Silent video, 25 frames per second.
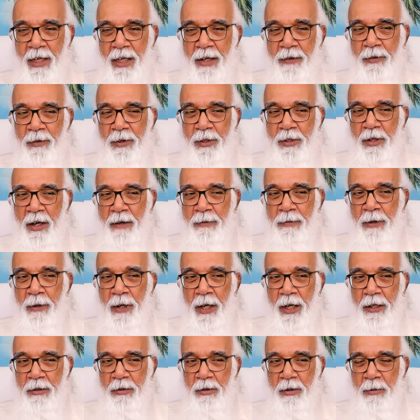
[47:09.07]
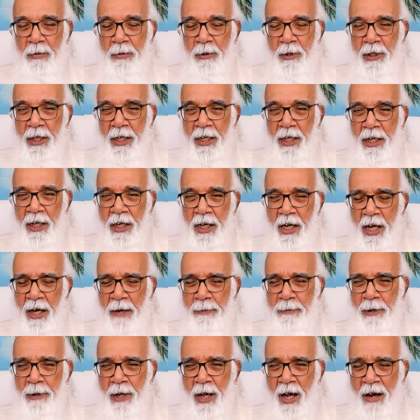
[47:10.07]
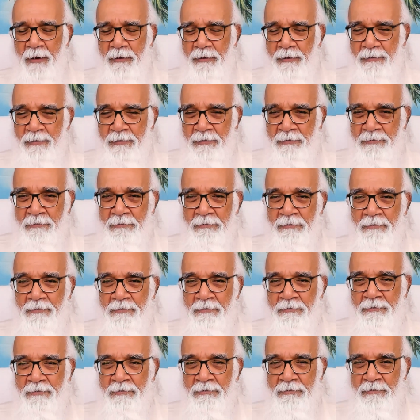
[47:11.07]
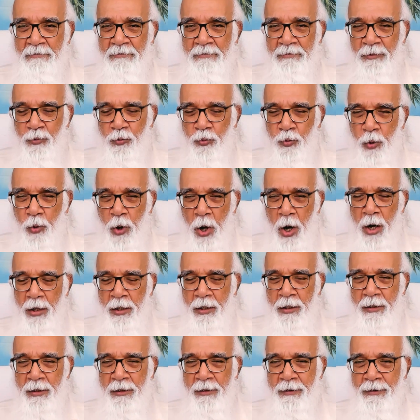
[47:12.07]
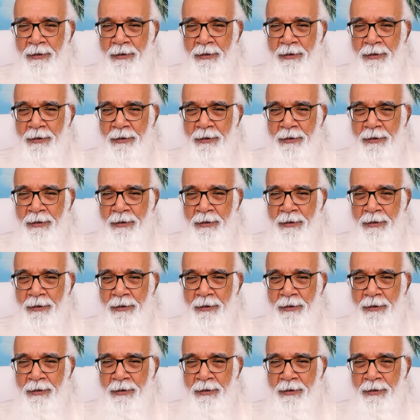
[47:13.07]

He was referring to the body. Get up now. Walk.